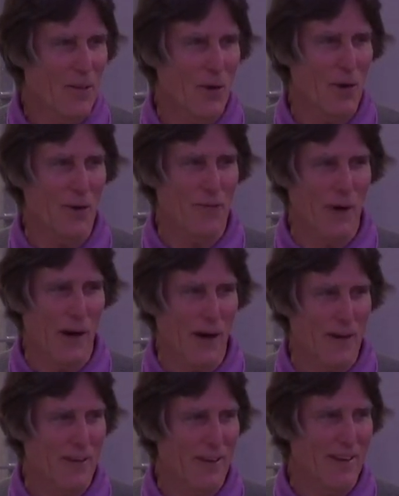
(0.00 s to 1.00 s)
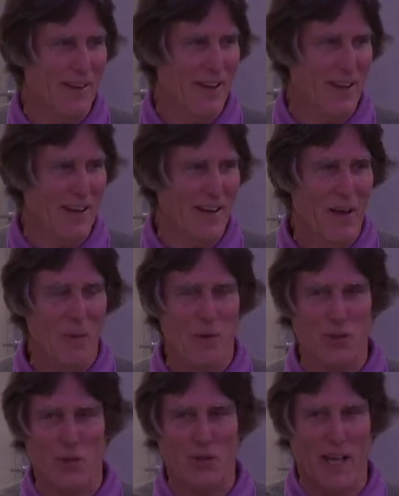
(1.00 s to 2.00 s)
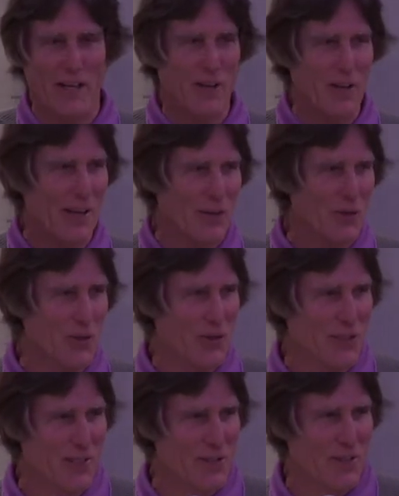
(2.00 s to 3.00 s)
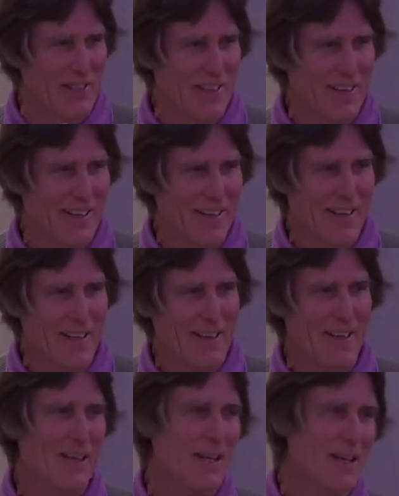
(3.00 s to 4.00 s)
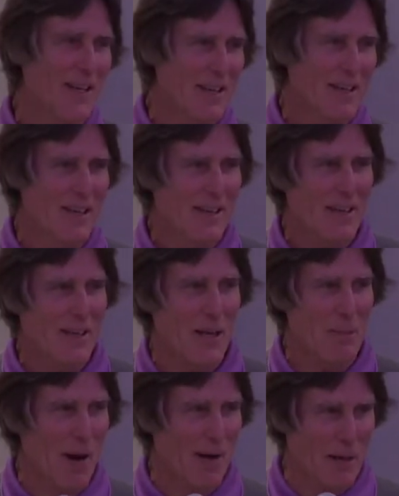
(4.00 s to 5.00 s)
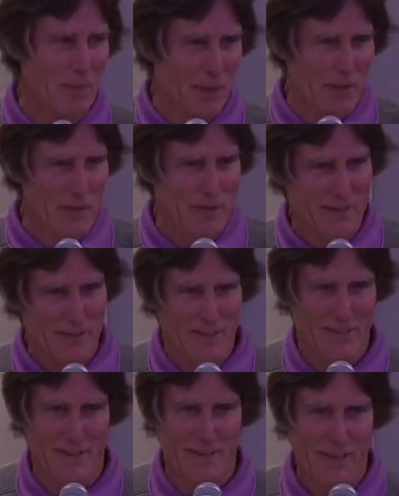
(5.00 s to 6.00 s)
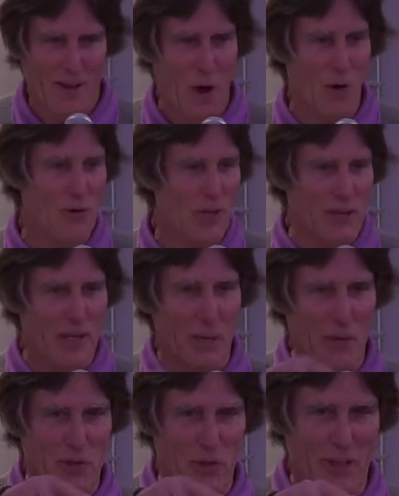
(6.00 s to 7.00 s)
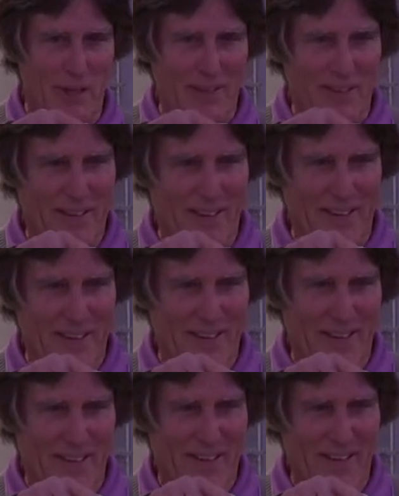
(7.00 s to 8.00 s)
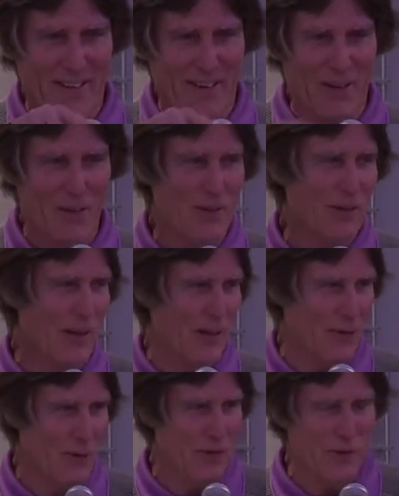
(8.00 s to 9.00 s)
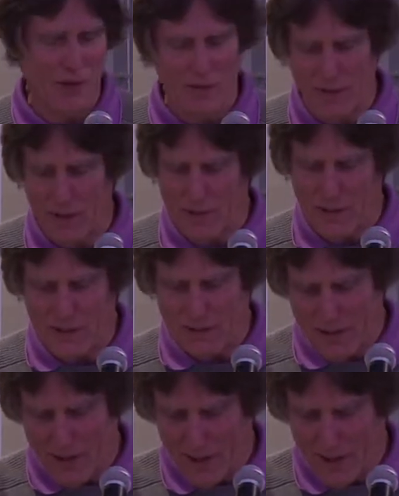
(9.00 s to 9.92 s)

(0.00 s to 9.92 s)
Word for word: Thirty-five. What'd you stand at the entrance, Lindsay? Come on up, Lindsay. Oh, Justin, how many did you get? Okay, 37 gets it.